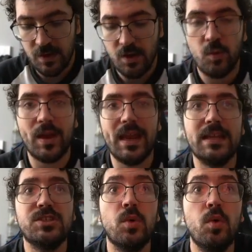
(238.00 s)
We're getting
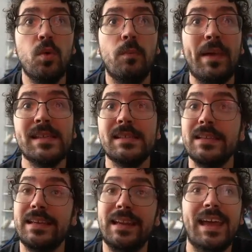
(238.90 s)
two. Ooh, base
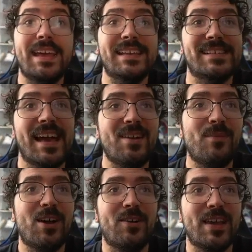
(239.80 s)
elite. Hey, Zack
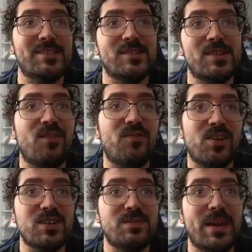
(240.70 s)
Martin. Okay, so it's our
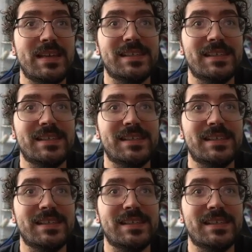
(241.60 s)
first base